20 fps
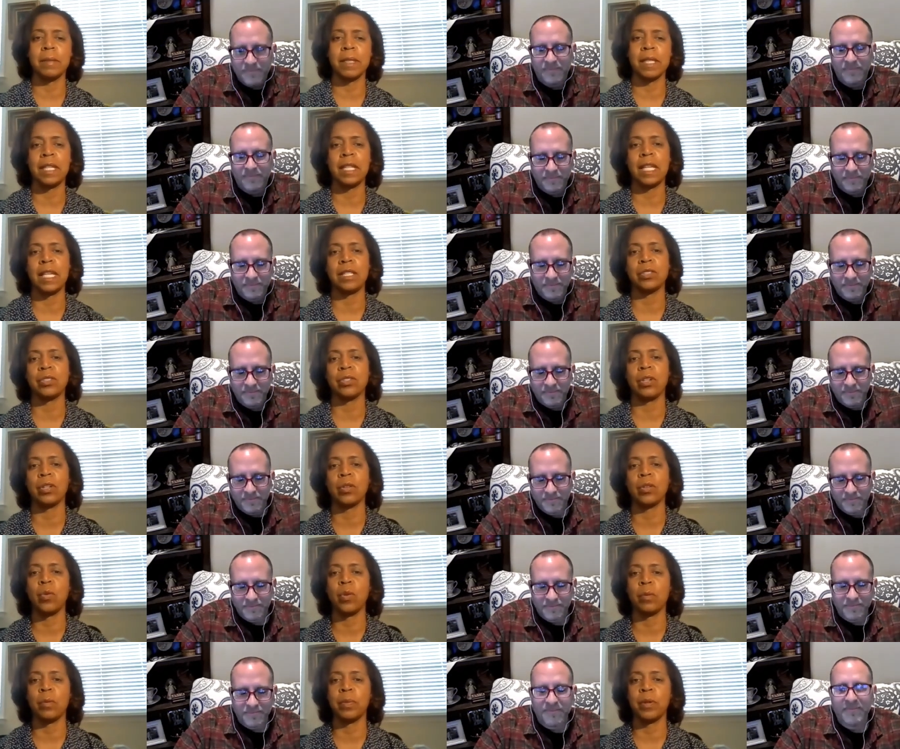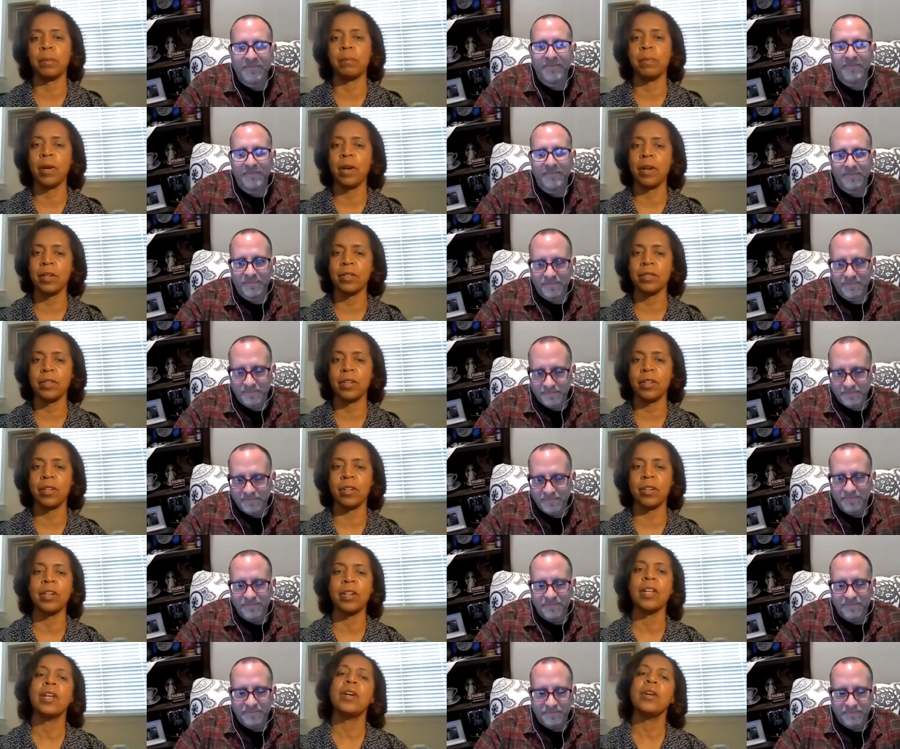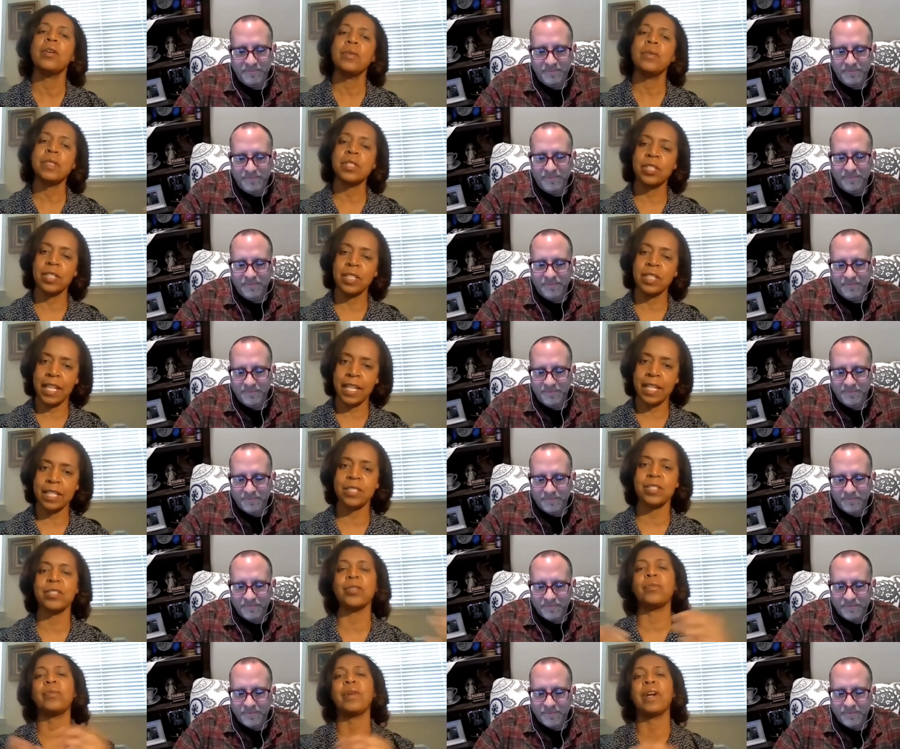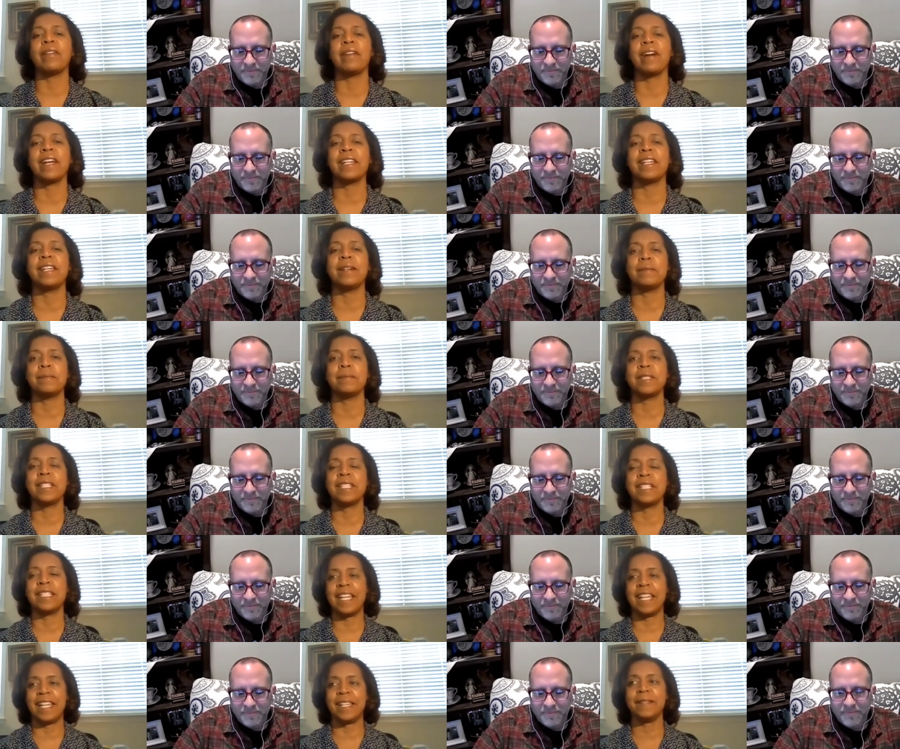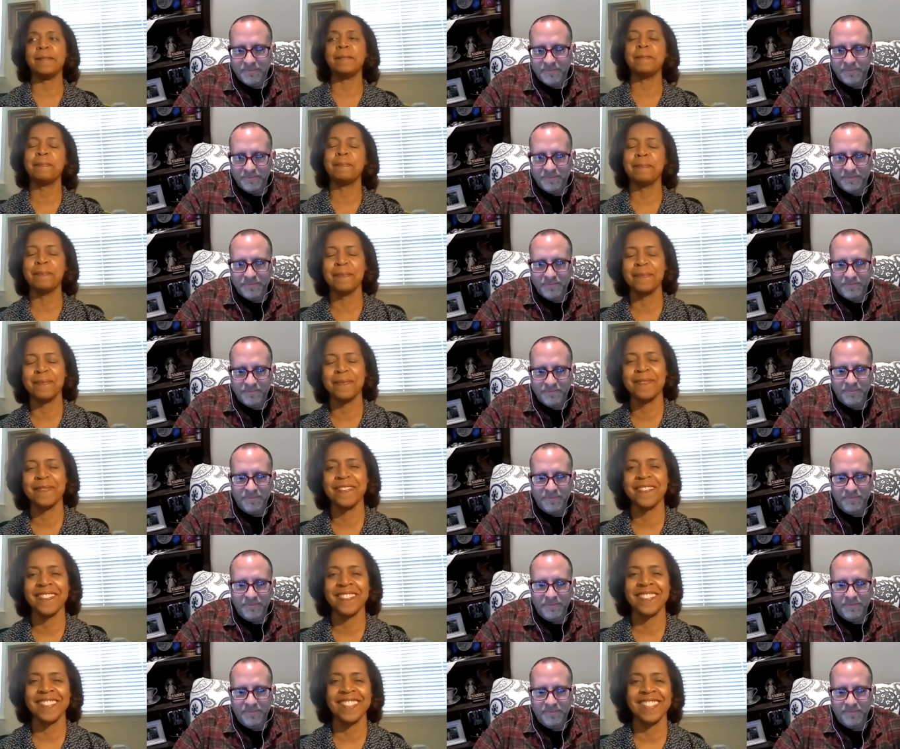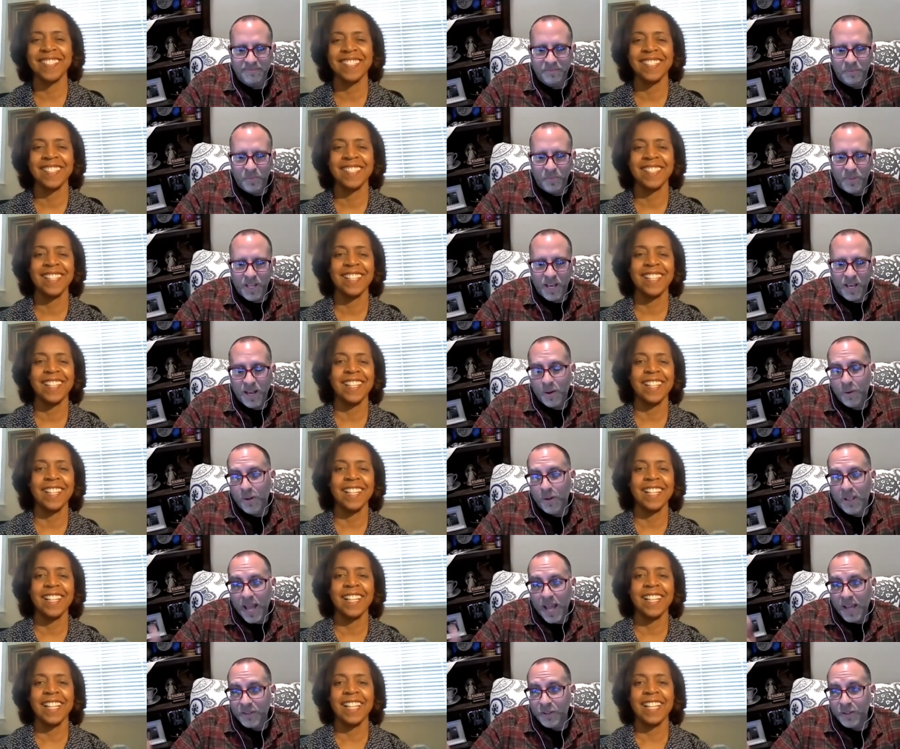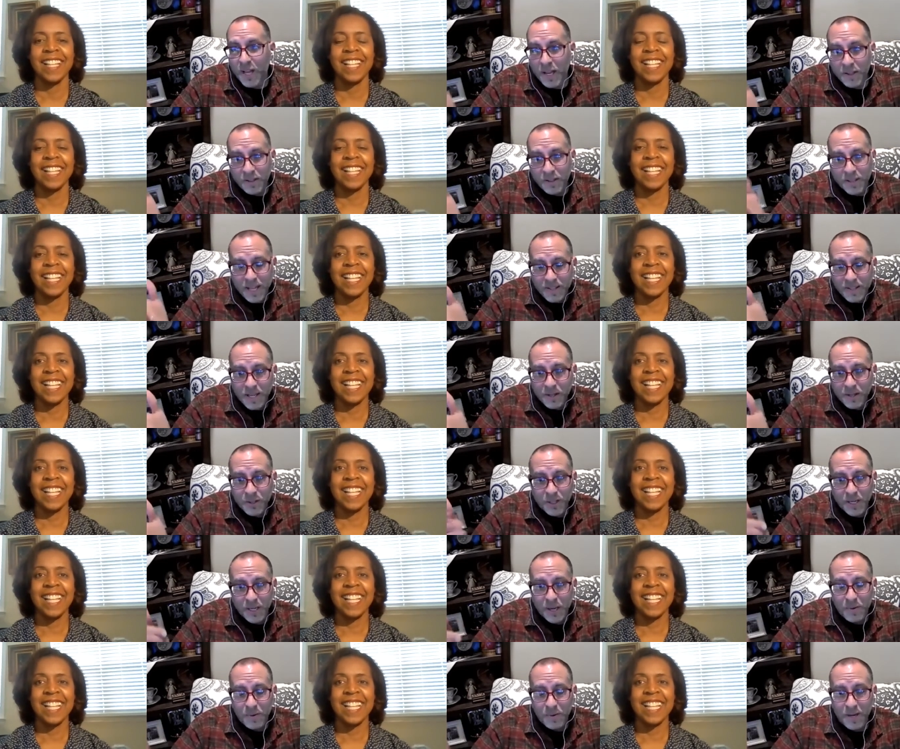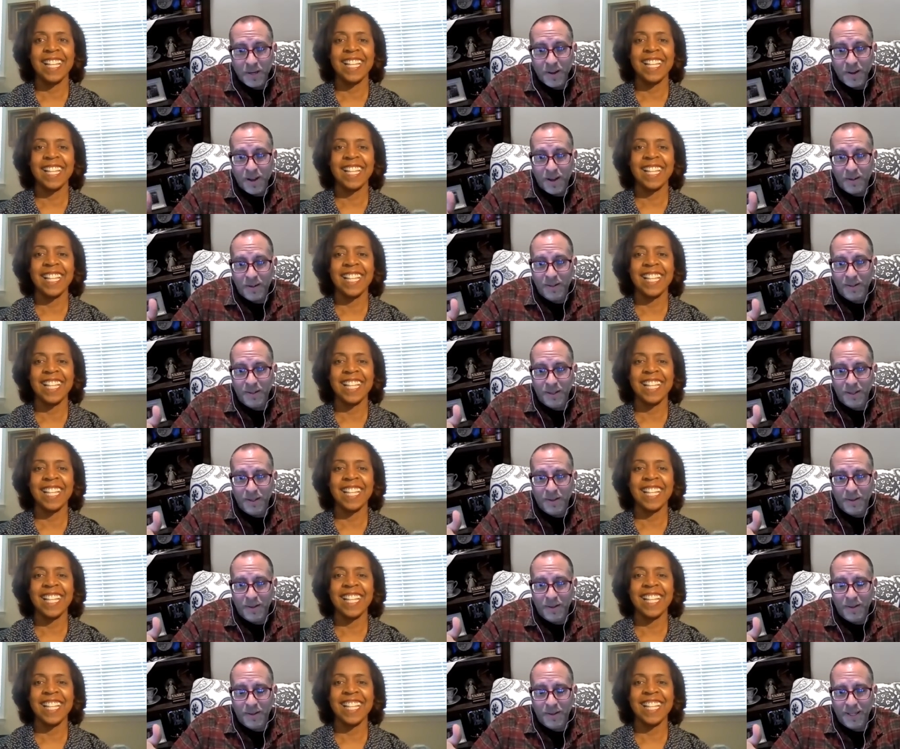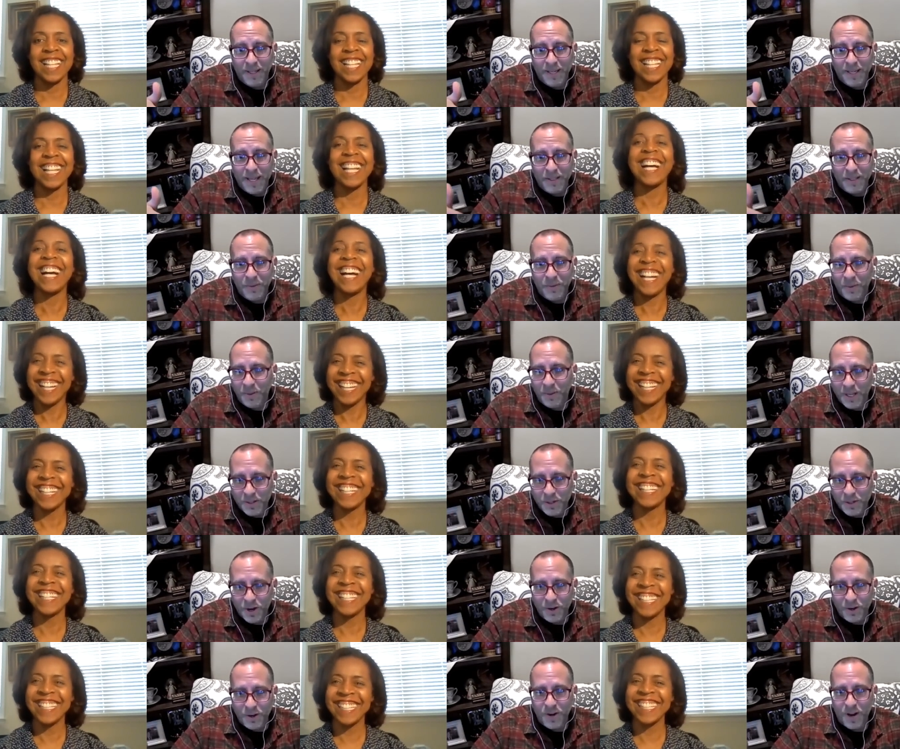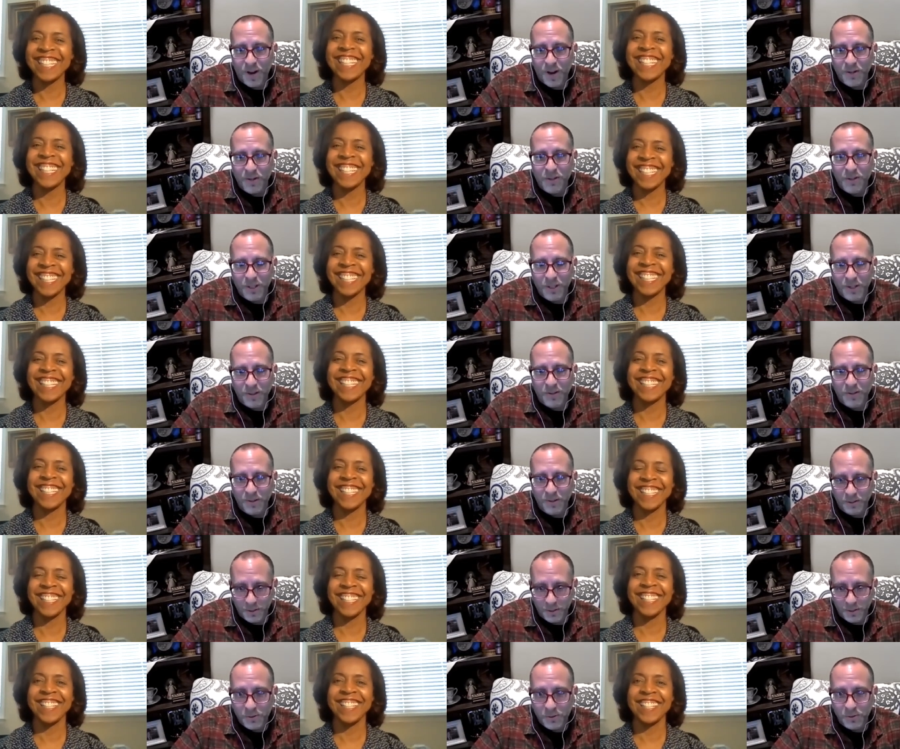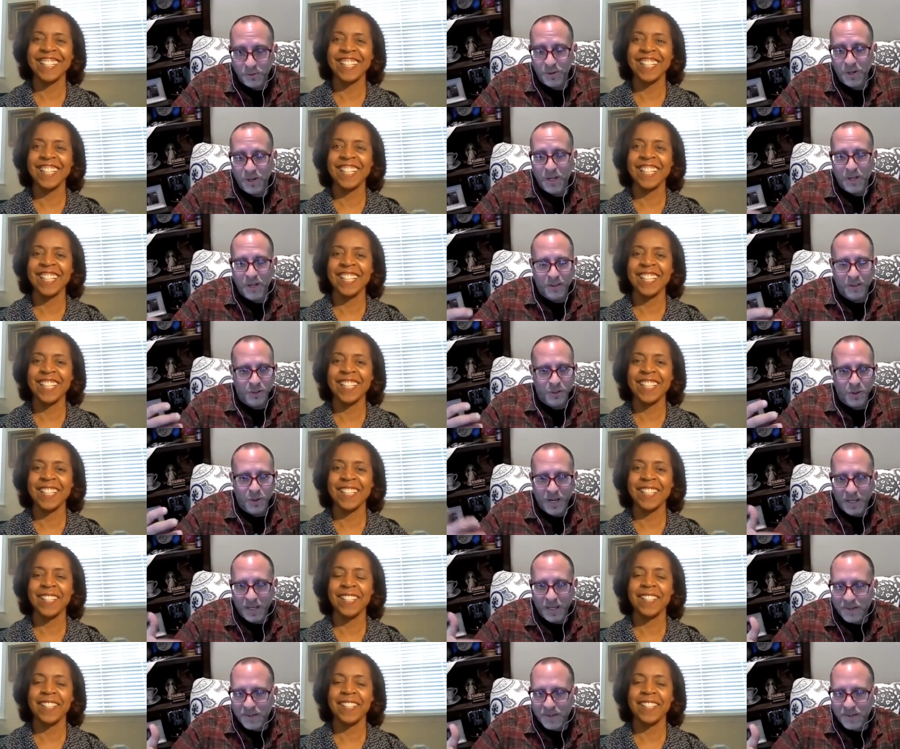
Speaker 1: an HR corporate partner, which led to where I am today.
Speaker 2: Yeah, and that's that's actually how I got uh, connected with HR initially too. The